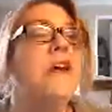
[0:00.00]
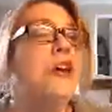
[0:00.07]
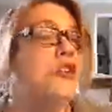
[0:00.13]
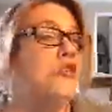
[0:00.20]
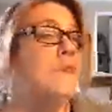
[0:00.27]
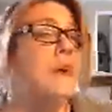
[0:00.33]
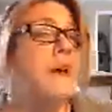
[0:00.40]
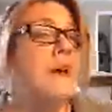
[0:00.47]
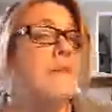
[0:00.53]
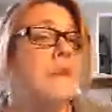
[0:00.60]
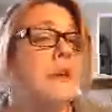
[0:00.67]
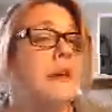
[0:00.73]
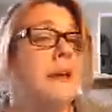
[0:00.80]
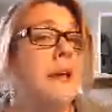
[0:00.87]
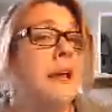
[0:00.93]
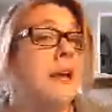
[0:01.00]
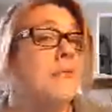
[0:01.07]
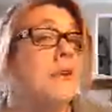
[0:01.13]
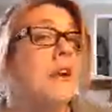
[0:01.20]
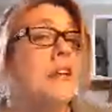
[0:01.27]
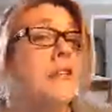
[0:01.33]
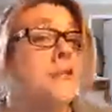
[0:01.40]
You may be getting
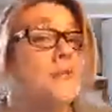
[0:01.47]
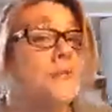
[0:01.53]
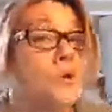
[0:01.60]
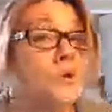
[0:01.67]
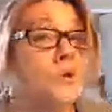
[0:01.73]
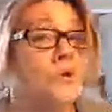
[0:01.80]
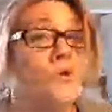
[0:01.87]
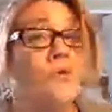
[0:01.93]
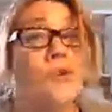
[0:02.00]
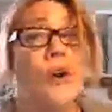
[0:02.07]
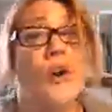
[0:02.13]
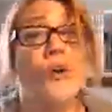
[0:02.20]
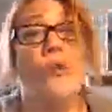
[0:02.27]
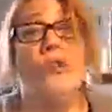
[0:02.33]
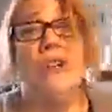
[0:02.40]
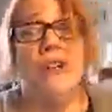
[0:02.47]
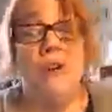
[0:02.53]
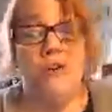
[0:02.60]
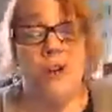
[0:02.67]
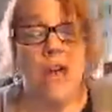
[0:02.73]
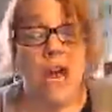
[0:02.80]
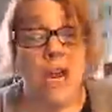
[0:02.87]
ready to move,
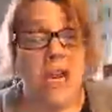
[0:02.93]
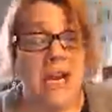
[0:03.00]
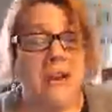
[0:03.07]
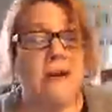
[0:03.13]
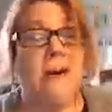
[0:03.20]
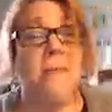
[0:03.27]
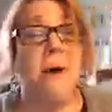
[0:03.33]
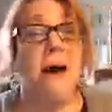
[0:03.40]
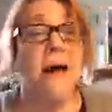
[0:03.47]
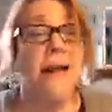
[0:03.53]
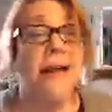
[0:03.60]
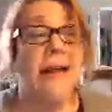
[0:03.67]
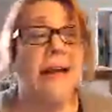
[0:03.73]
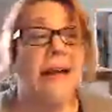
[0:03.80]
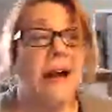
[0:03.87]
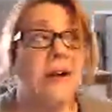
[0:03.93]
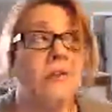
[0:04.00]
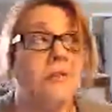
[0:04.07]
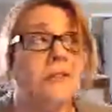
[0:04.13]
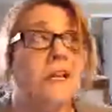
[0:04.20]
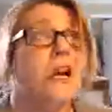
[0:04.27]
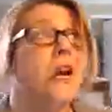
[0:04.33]
relocating, buying a
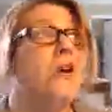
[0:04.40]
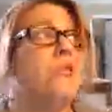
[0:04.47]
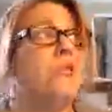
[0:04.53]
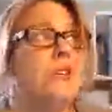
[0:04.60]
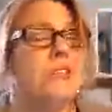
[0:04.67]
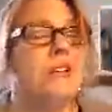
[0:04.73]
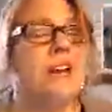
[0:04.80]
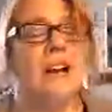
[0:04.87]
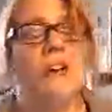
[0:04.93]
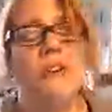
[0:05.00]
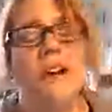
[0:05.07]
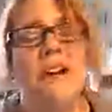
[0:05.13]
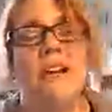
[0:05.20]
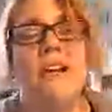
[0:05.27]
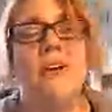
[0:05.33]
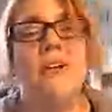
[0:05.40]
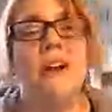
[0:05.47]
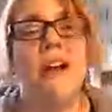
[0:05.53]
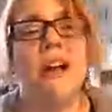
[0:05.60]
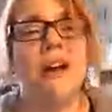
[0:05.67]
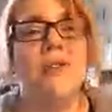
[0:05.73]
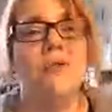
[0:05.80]
house, redecorating
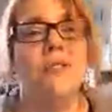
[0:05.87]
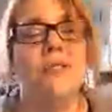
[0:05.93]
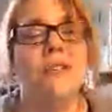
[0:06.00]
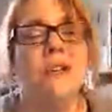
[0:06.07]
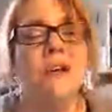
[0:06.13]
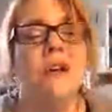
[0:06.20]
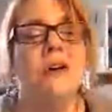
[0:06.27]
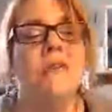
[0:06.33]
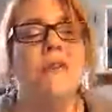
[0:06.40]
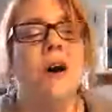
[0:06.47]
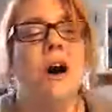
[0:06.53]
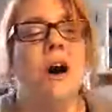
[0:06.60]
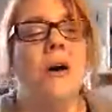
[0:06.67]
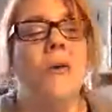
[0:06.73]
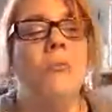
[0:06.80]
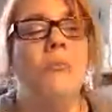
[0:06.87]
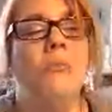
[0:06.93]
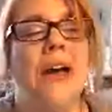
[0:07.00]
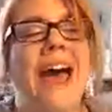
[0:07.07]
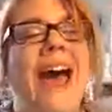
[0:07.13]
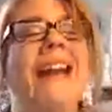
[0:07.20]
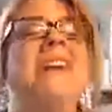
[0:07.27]
your house.
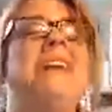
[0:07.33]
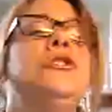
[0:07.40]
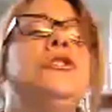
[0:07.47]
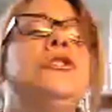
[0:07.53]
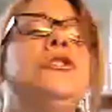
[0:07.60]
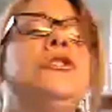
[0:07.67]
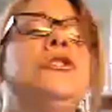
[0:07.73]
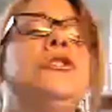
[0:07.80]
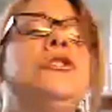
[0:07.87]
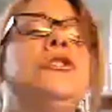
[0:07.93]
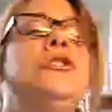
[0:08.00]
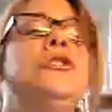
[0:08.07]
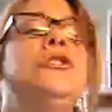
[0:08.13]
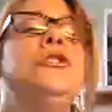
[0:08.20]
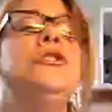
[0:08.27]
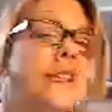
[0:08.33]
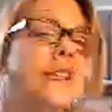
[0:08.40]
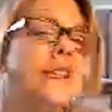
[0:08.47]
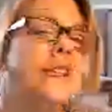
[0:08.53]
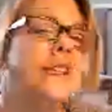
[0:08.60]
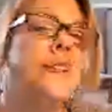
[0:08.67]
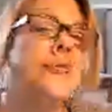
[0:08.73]
Added stress is going
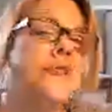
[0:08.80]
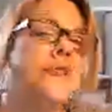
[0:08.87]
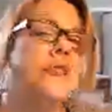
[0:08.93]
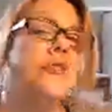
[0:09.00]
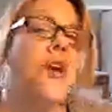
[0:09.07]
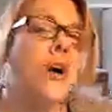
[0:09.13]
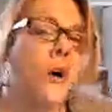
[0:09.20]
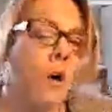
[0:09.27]
to come within the